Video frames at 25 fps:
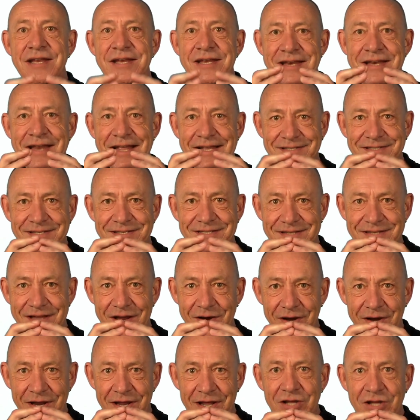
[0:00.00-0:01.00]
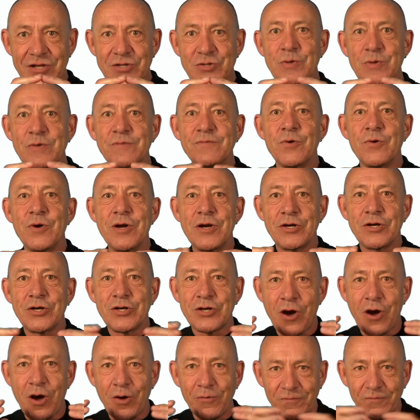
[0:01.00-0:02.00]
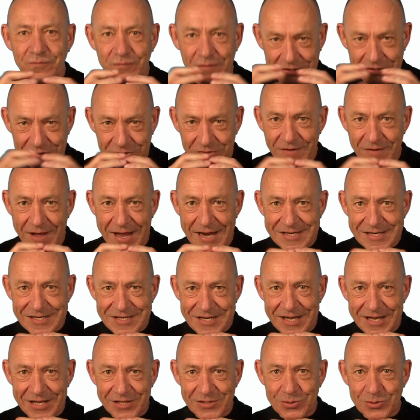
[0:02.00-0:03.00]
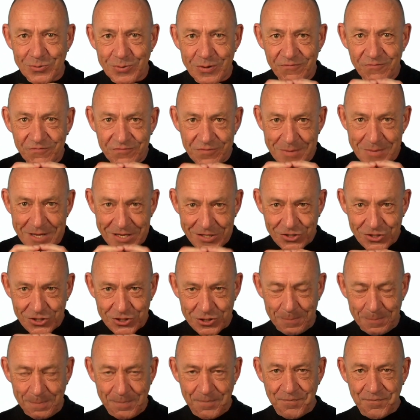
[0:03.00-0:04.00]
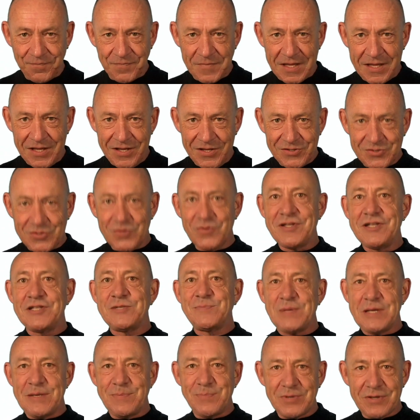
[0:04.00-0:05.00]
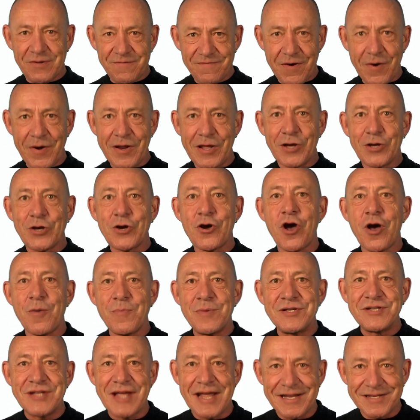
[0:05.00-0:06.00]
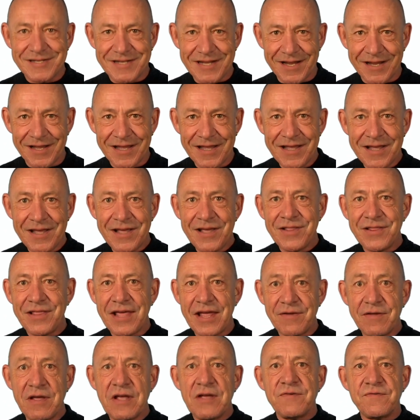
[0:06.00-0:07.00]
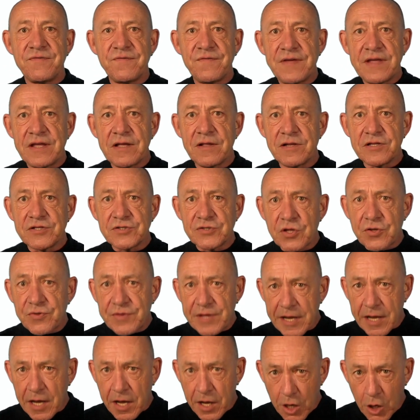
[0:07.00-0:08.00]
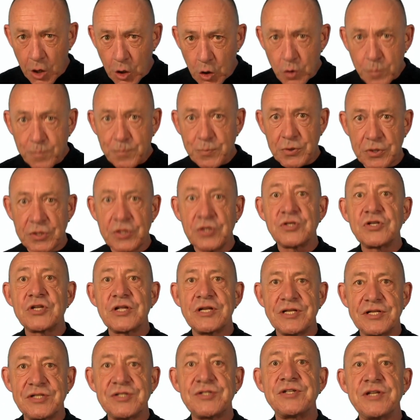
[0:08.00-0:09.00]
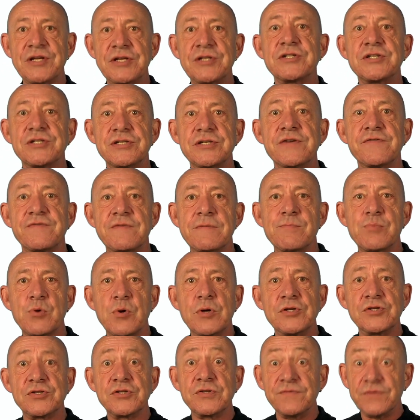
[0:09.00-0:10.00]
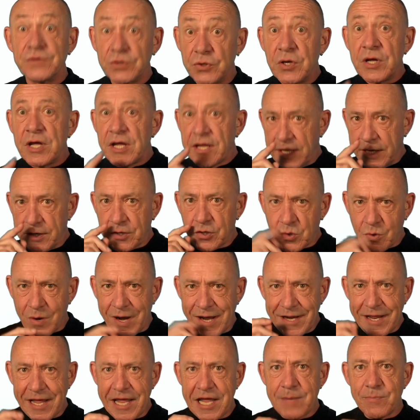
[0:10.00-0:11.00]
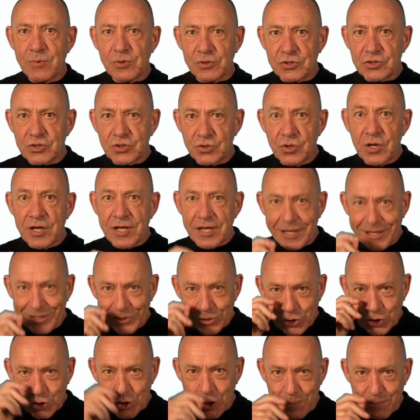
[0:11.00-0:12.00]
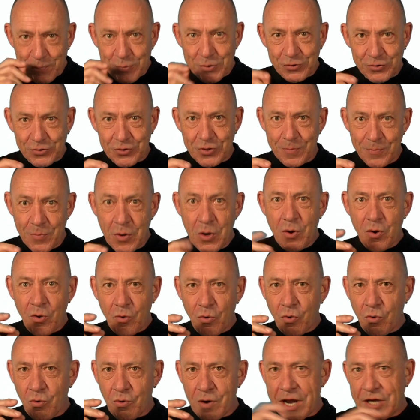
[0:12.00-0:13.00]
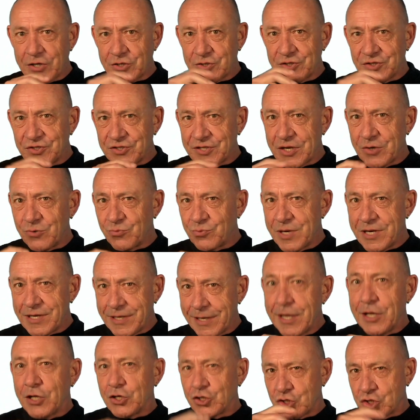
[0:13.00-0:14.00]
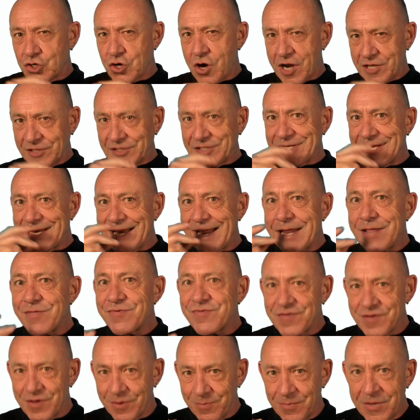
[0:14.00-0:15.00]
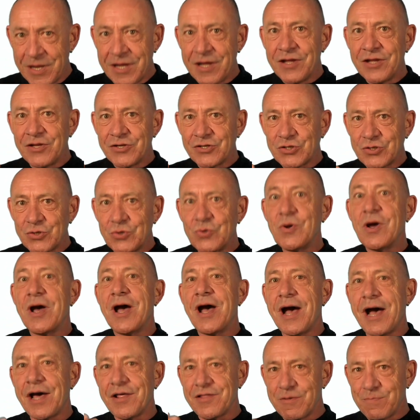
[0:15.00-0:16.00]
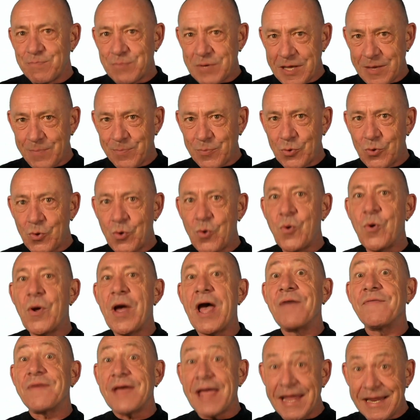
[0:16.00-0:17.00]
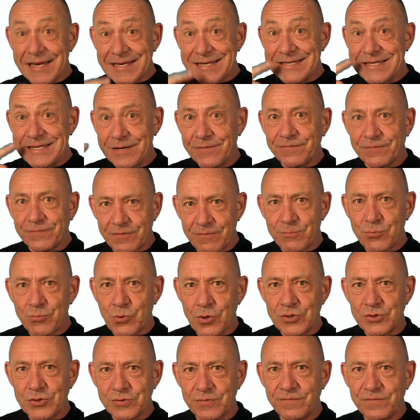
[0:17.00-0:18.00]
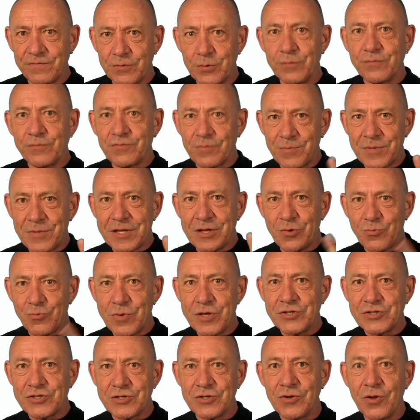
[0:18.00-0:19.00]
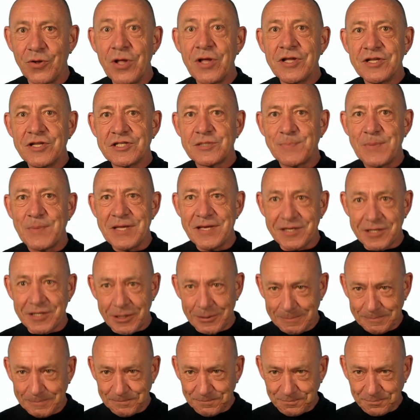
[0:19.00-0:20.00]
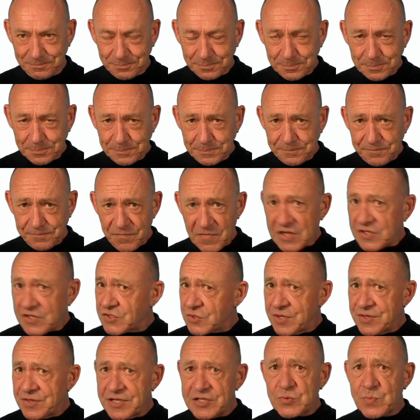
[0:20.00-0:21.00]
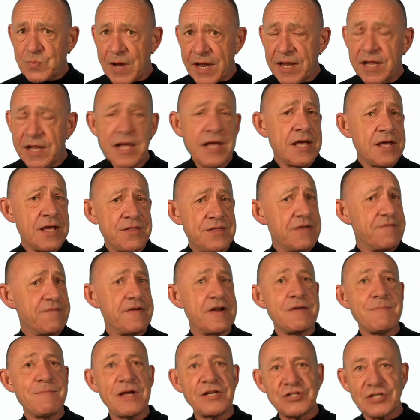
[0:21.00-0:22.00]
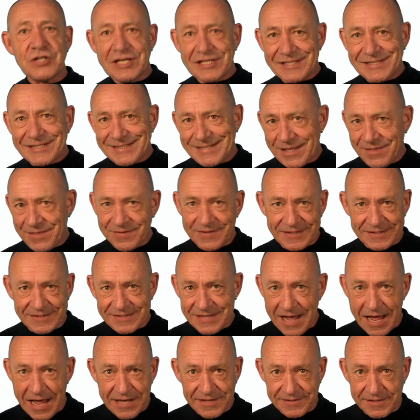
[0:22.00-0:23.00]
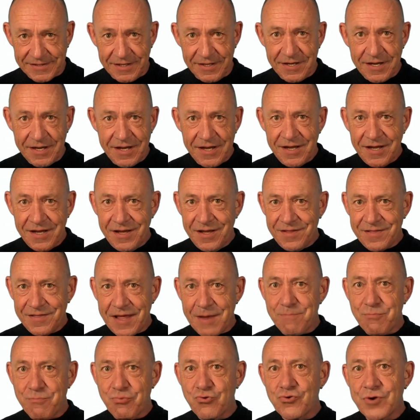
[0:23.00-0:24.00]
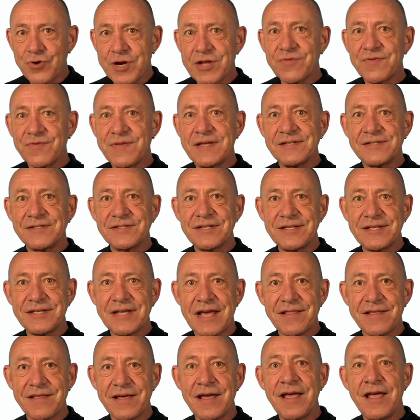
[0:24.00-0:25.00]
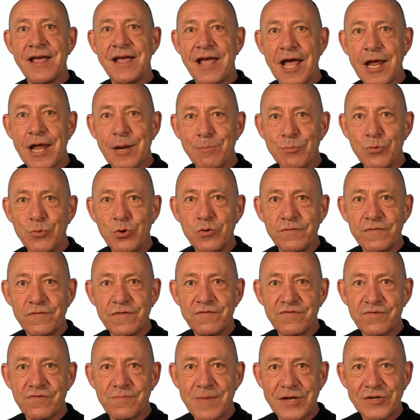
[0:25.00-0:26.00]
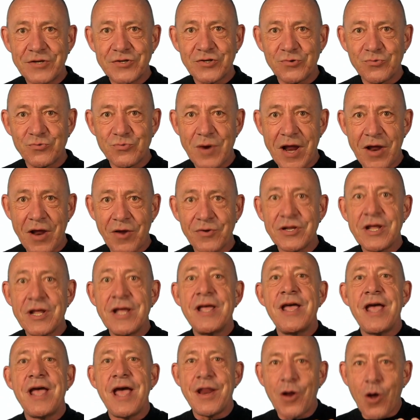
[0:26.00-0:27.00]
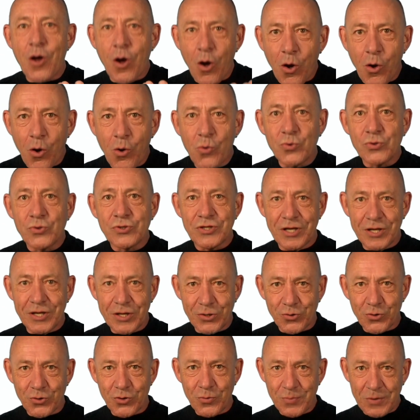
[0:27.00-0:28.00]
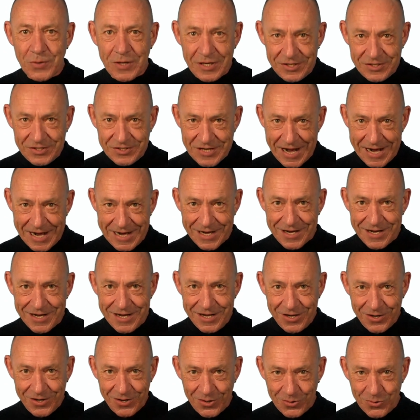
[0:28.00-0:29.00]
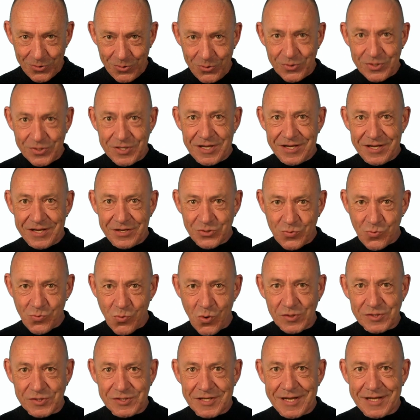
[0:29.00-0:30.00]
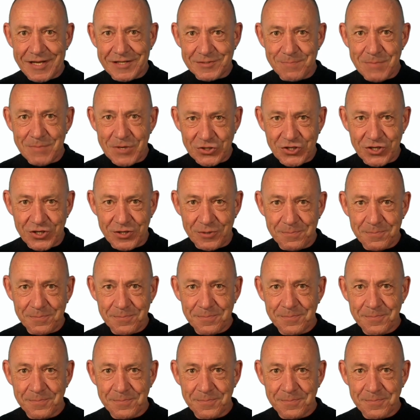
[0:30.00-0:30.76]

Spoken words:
necessary to avoid a conflict of ideas or information. So these people are very accommodating. They feel as though they are open to listening to different points of view and quite able to interpret them, or I should say really translate them, to other people who have a different point of view from the original speaker. So in this way, they're very much a synthesizer. They bring things together and move information around and hold a group tightly glued towards its mission.